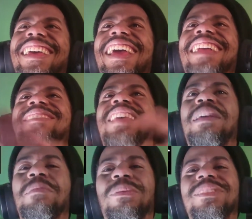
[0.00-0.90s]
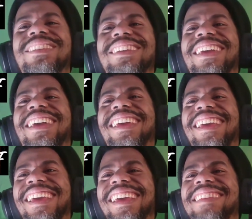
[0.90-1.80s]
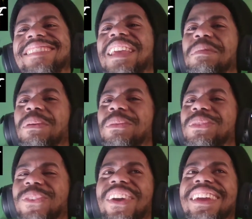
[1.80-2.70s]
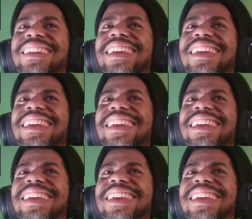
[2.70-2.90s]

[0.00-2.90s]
It's tables. It's tables, right?